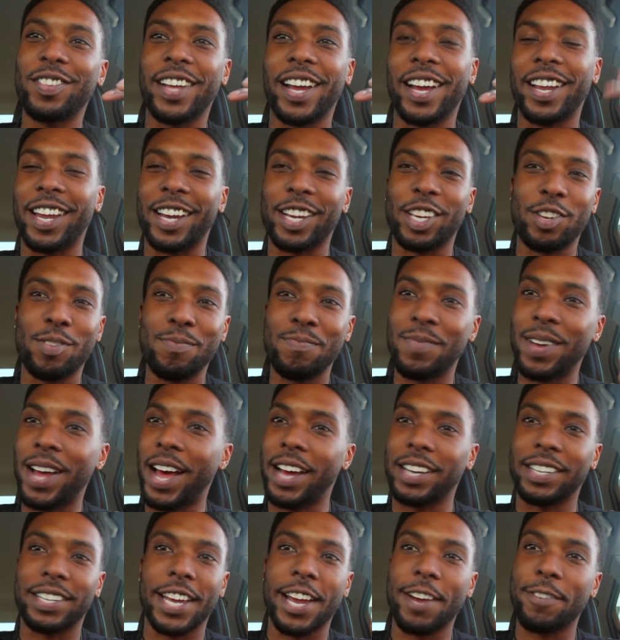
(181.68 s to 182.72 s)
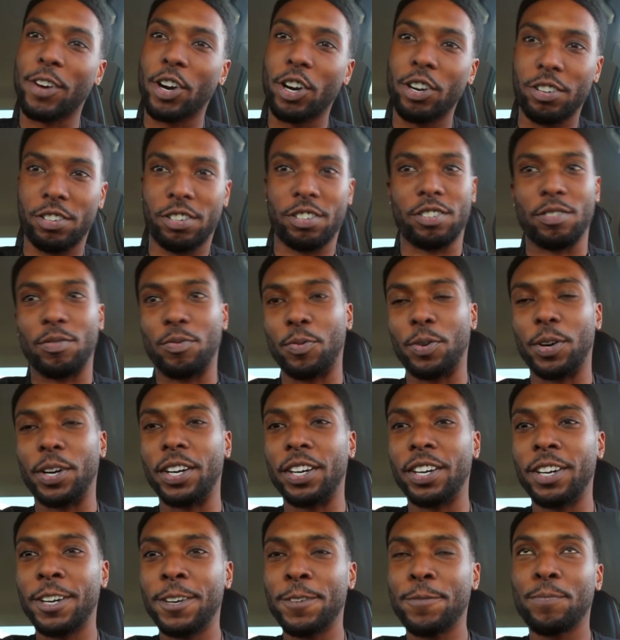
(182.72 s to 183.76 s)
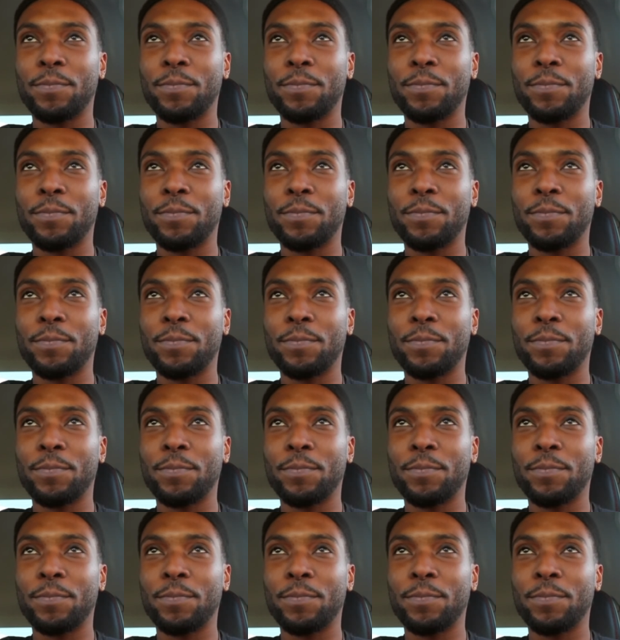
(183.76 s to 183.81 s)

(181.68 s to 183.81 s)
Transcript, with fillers: that? Like you had to have heard it somewhere.